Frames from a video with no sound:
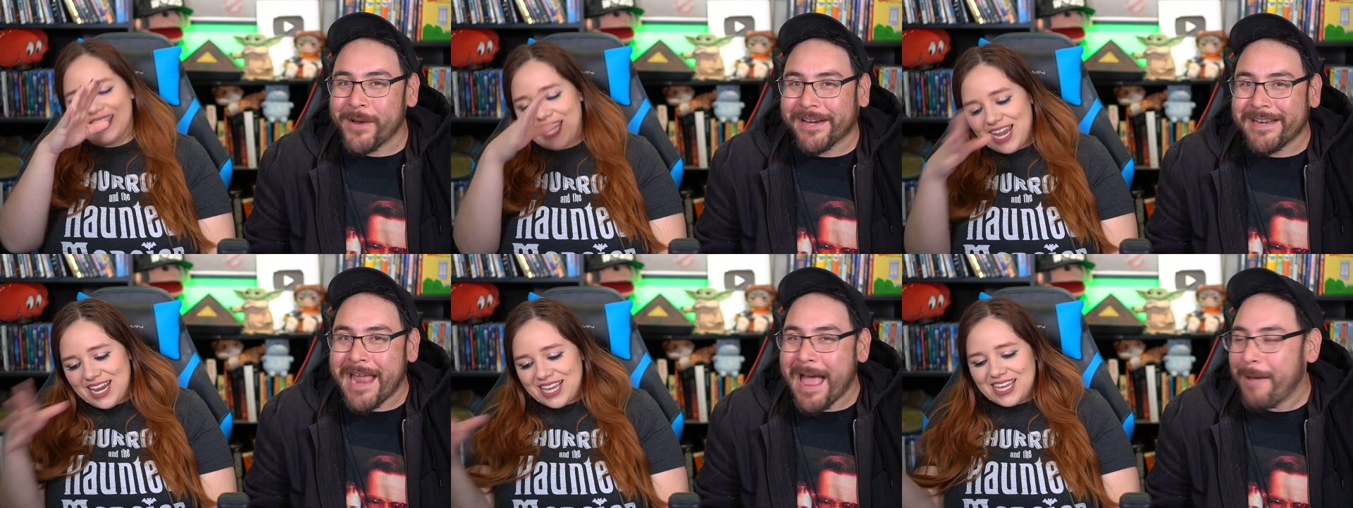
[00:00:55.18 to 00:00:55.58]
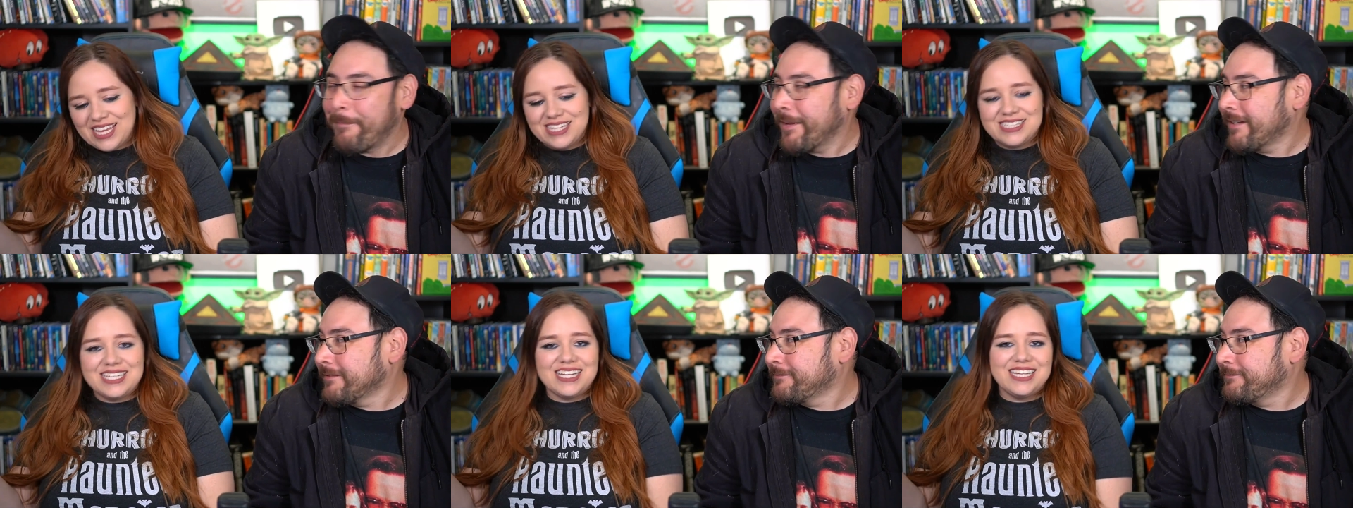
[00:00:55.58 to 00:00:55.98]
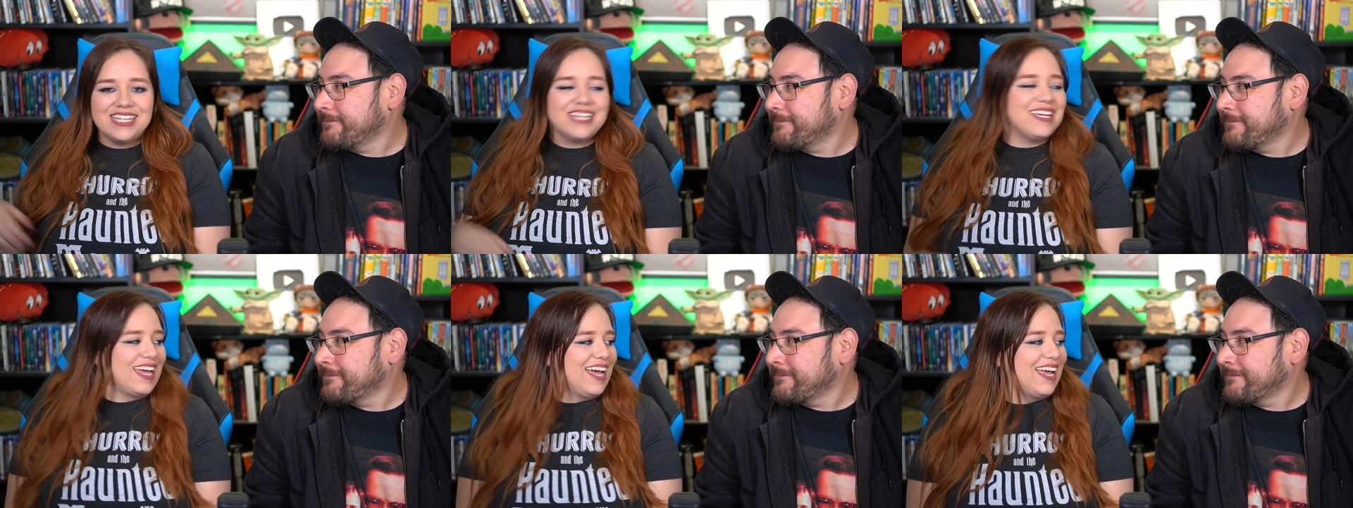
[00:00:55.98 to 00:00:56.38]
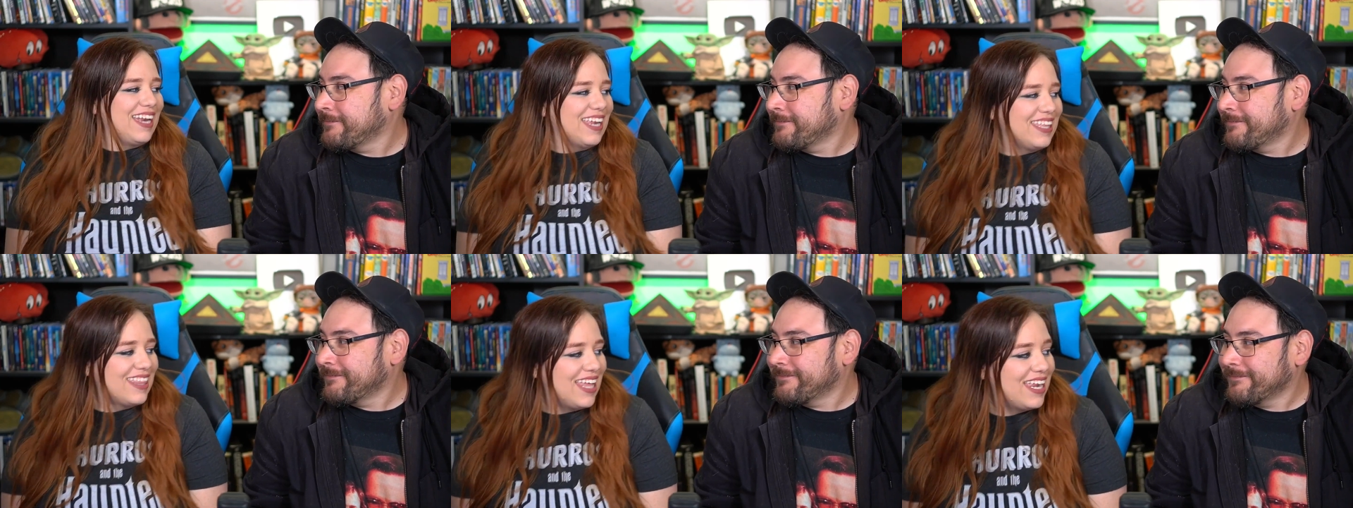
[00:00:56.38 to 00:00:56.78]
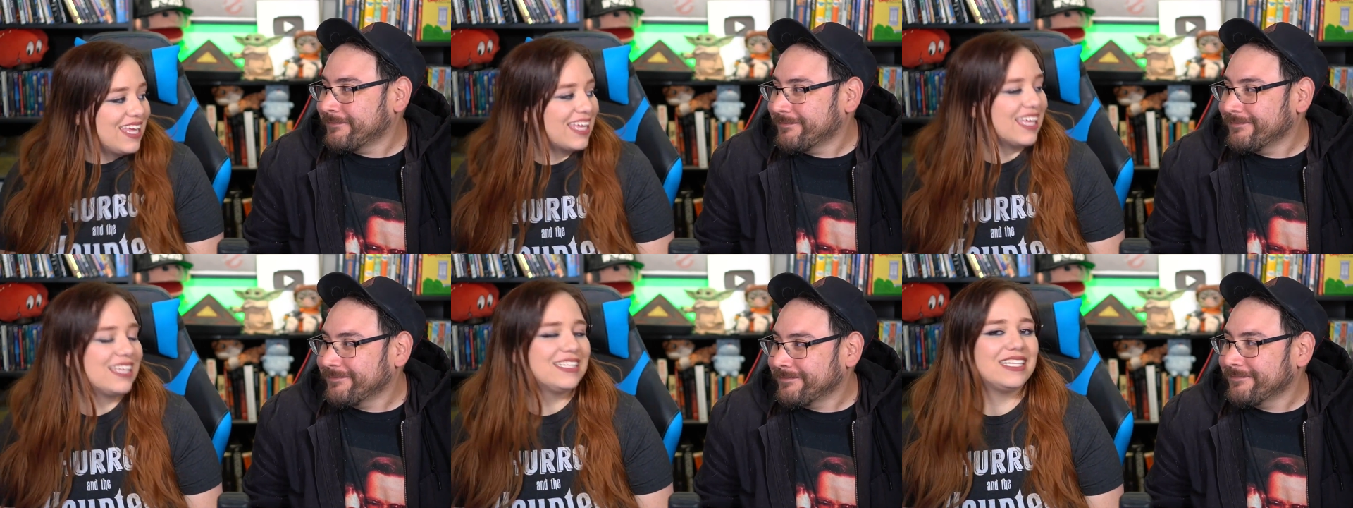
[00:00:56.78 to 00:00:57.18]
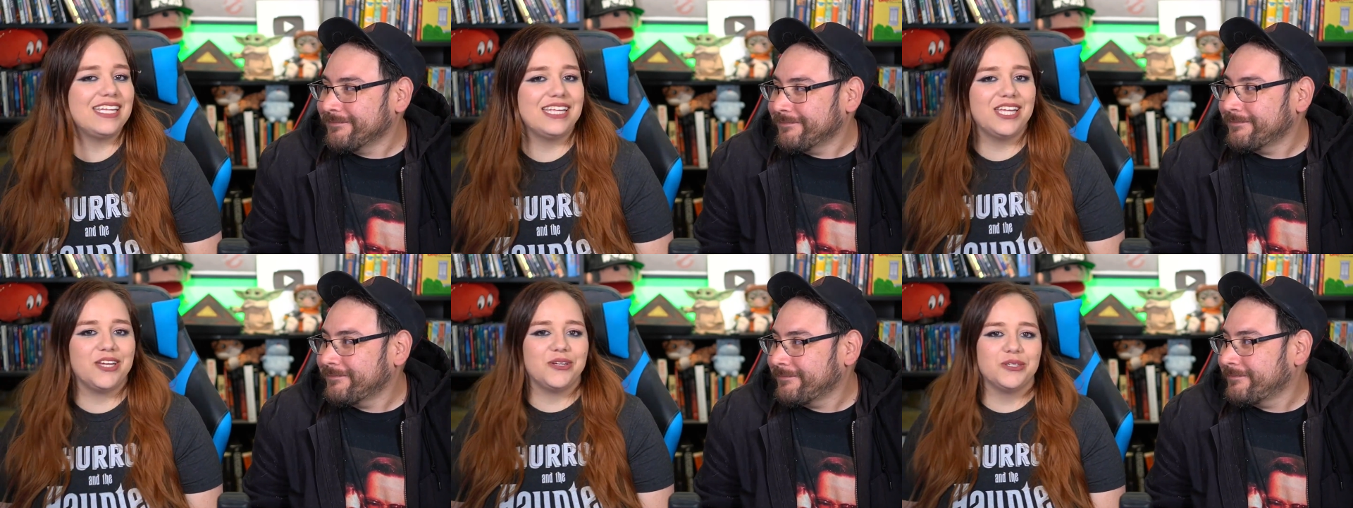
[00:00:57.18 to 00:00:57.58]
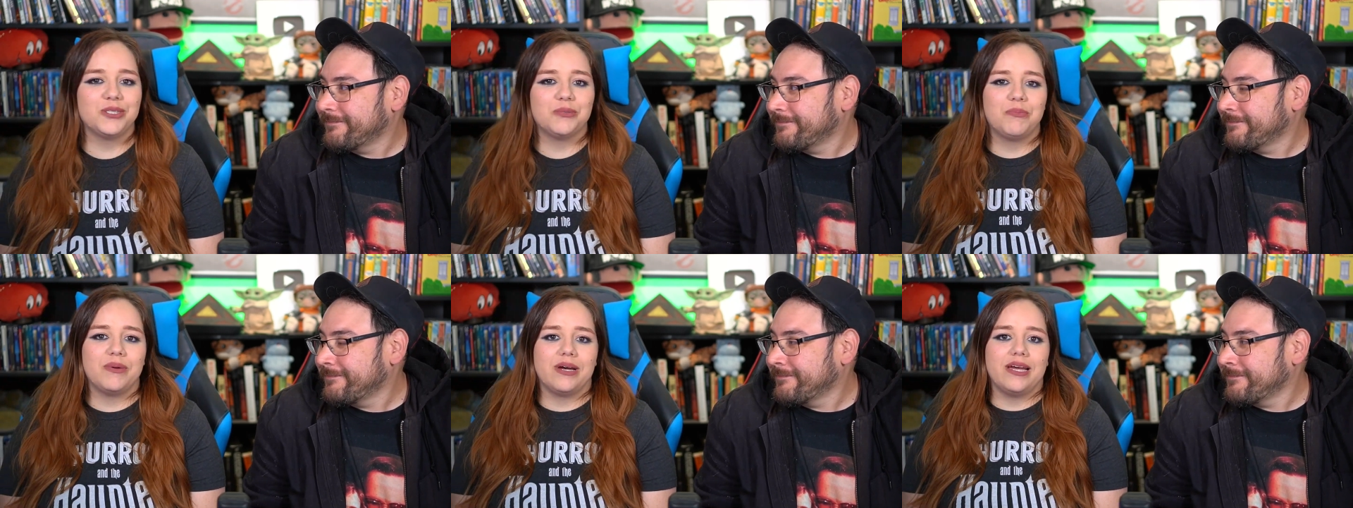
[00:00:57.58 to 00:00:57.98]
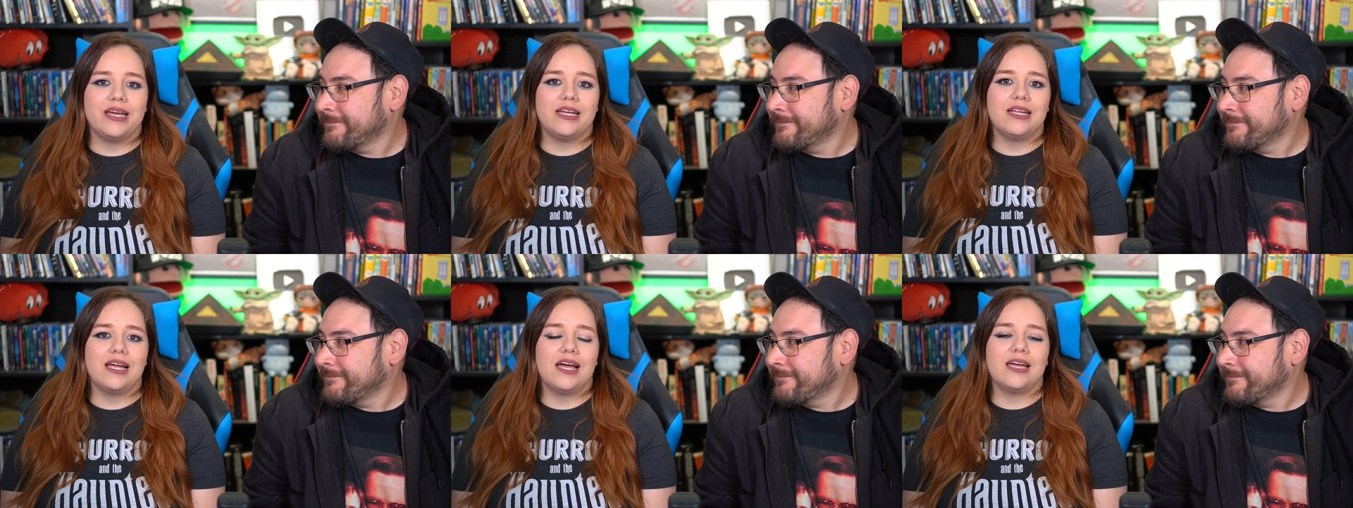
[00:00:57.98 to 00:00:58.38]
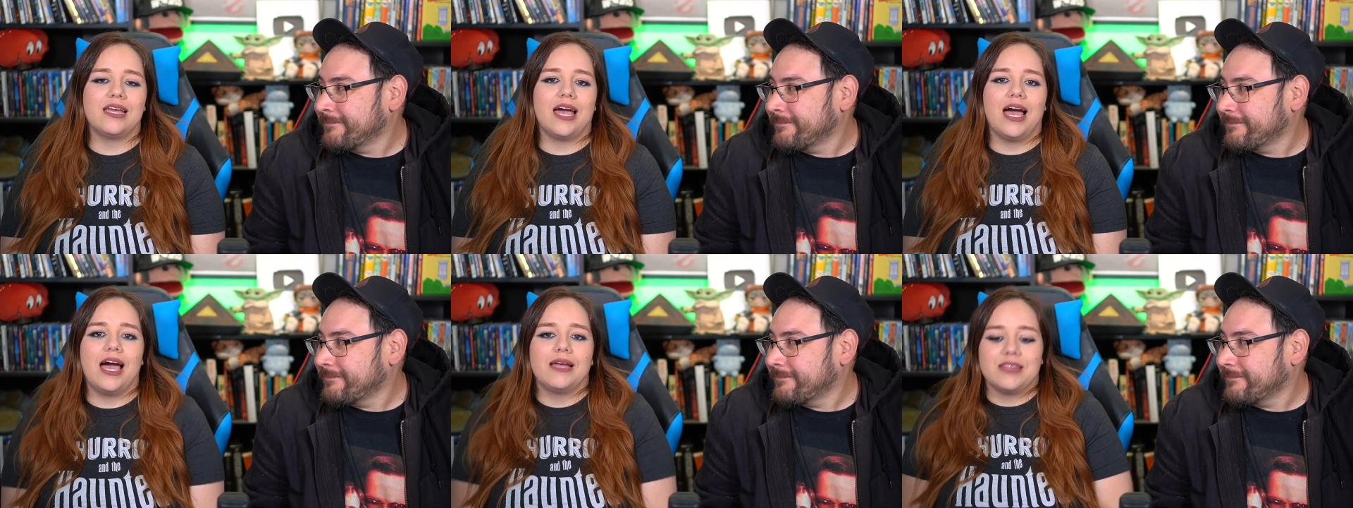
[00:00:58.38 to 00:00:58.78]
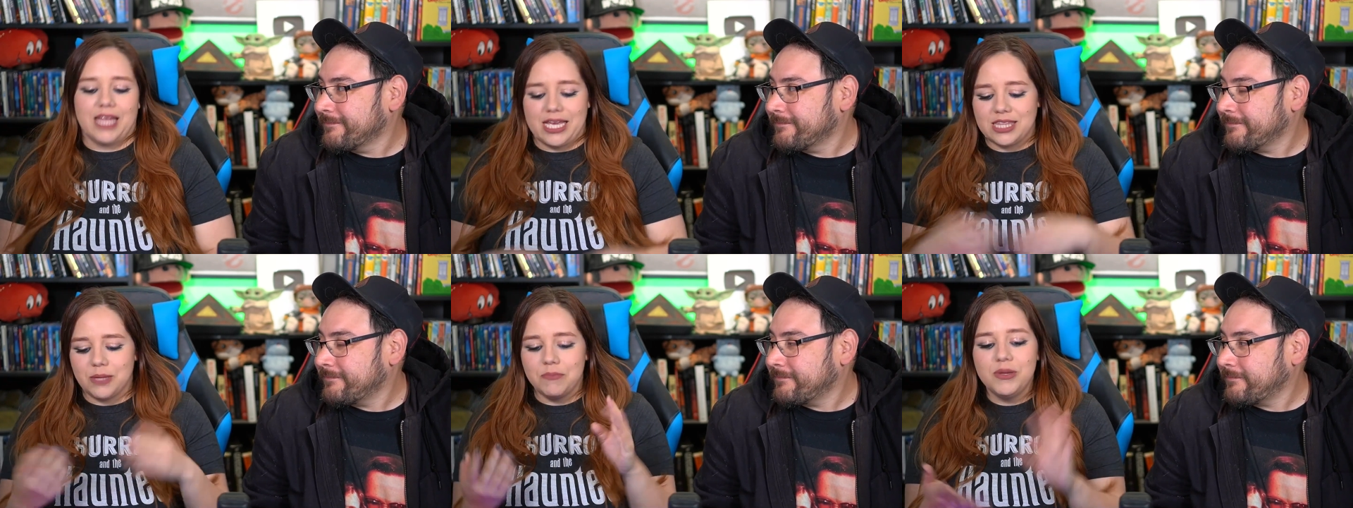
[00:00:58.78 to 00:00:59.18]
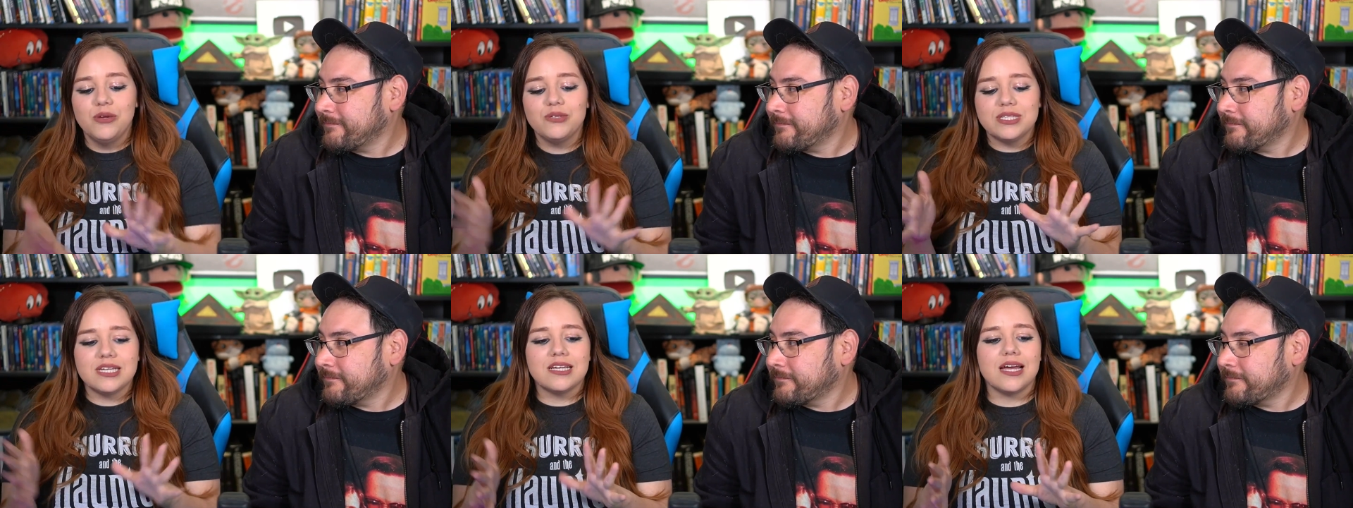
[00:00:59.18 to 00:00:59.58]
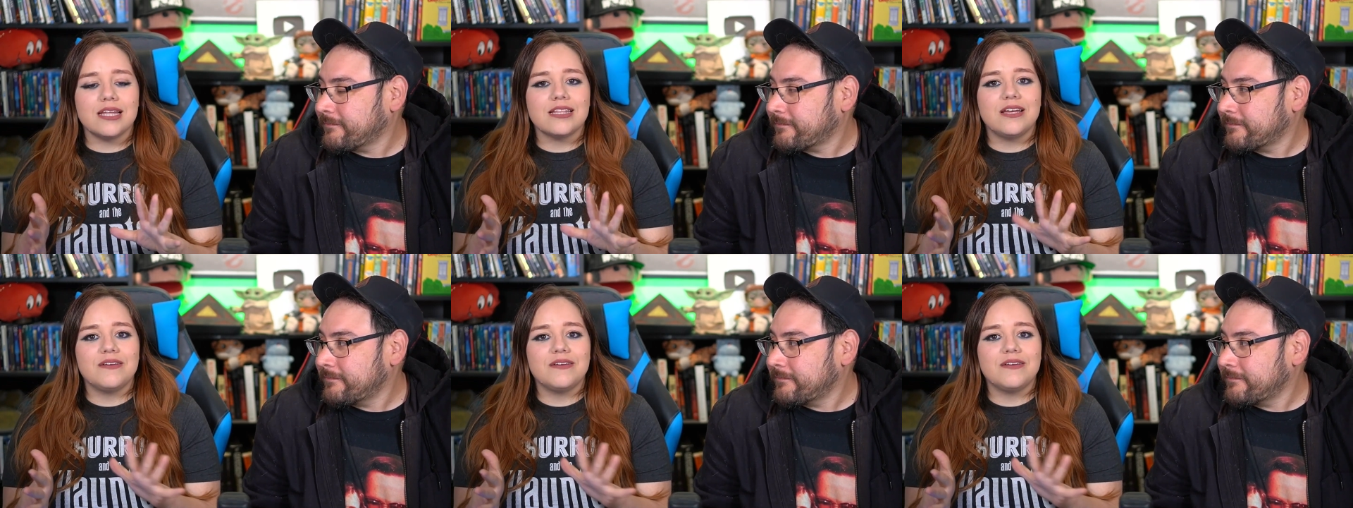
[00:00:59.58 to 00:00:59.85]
Speaker 1: And Quick then nap. it continues, yeah, and then it continues. But yeah, like the music, I